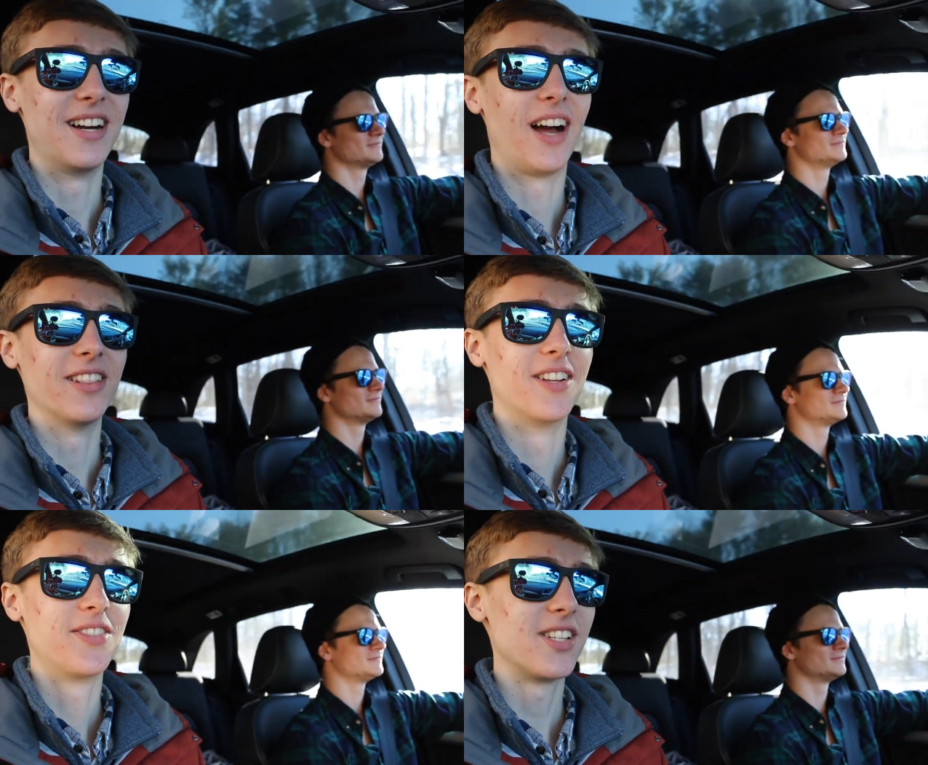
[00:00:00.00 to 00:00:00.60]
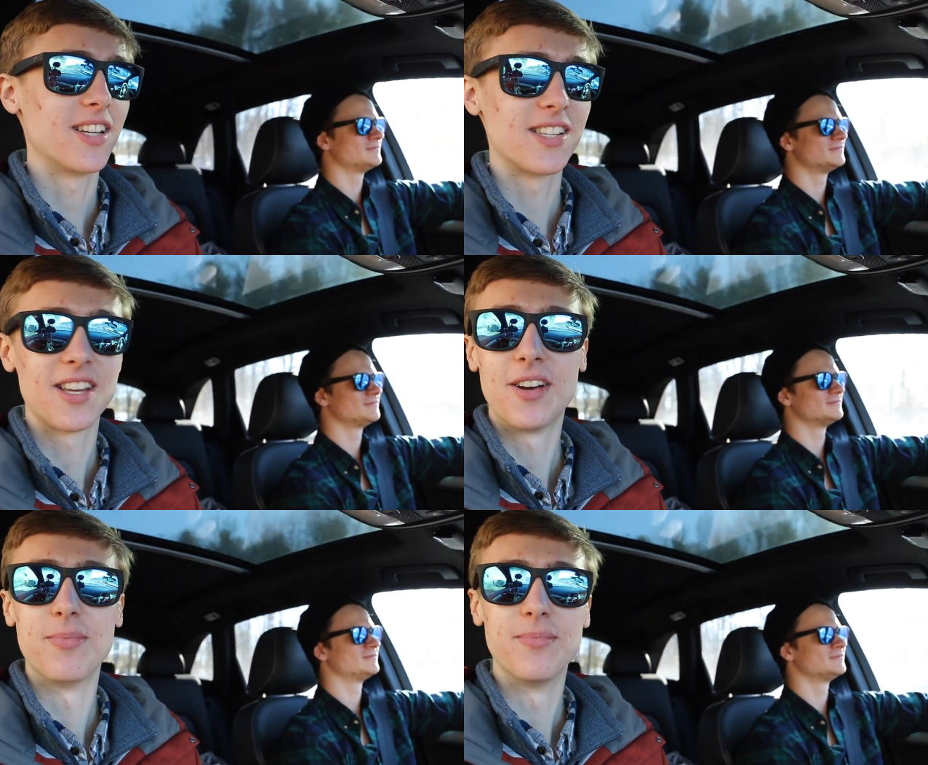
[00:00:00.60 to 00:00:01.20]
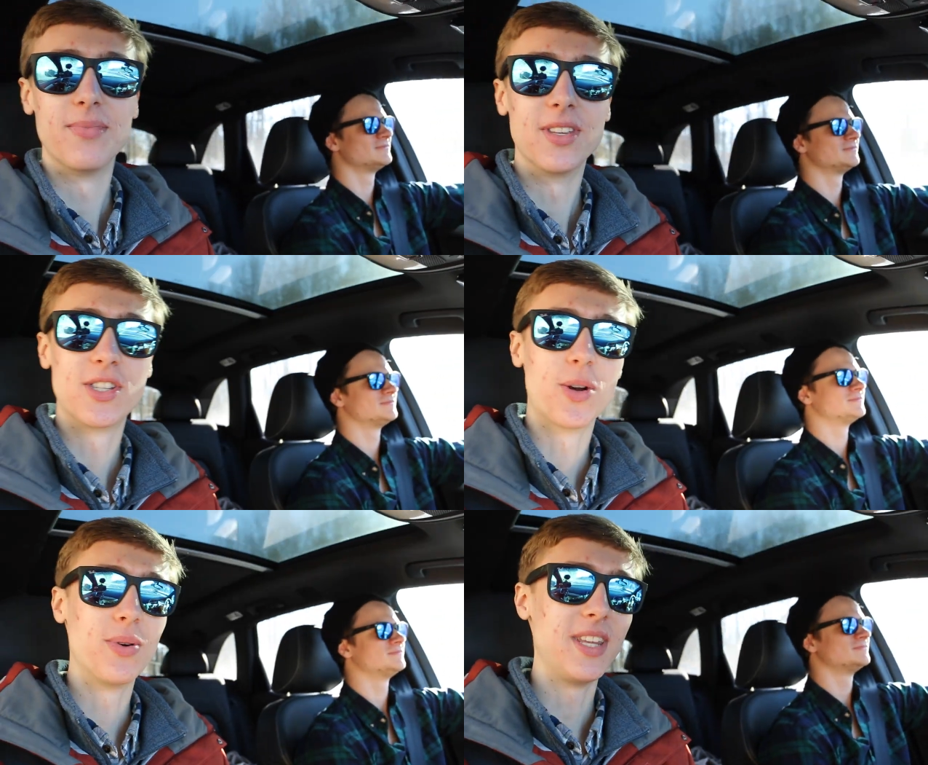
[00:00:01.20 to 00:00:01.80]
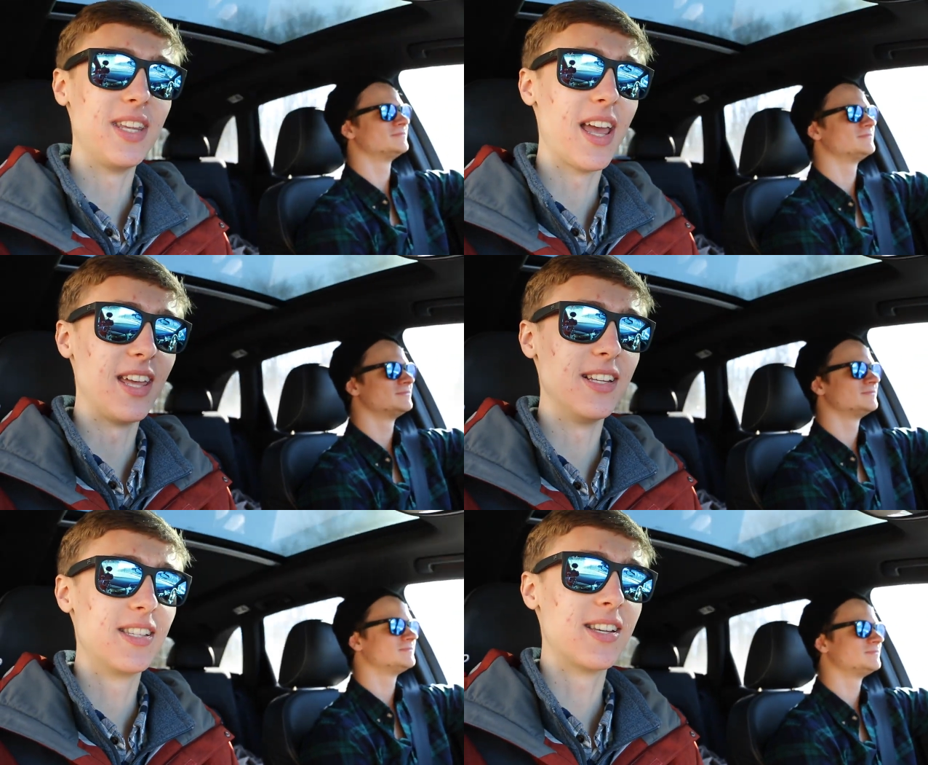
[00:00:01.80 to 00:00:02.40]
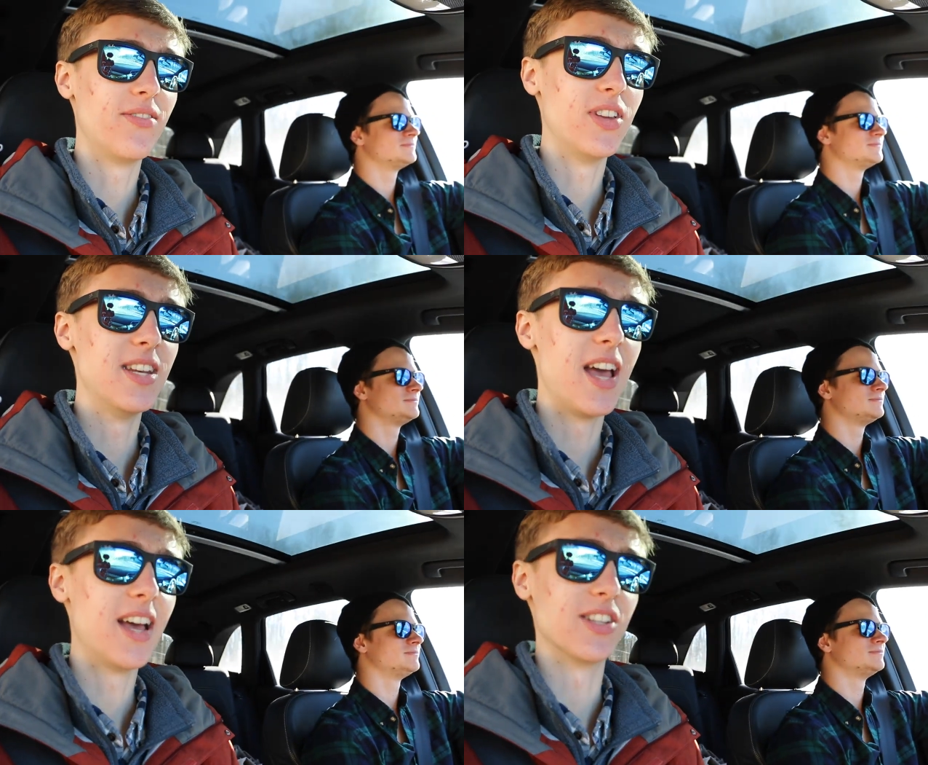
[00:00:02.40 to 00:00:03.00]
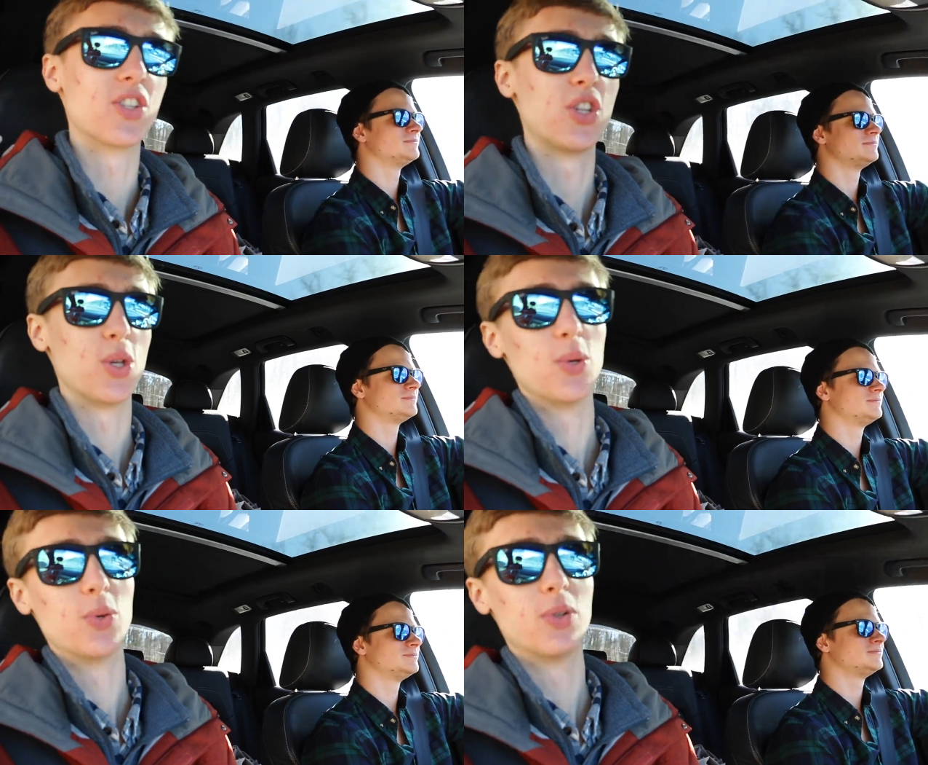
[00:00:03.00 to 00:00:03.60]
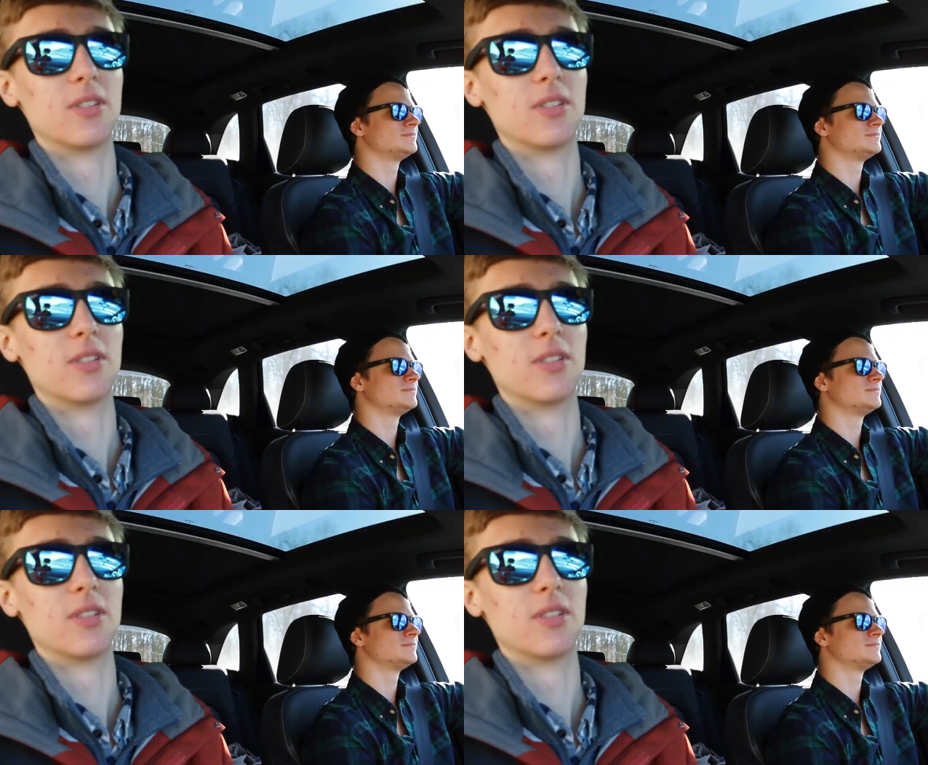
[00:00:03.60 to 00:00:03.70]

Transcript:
Speaker 1: I'd love to test out the Sony A7S2.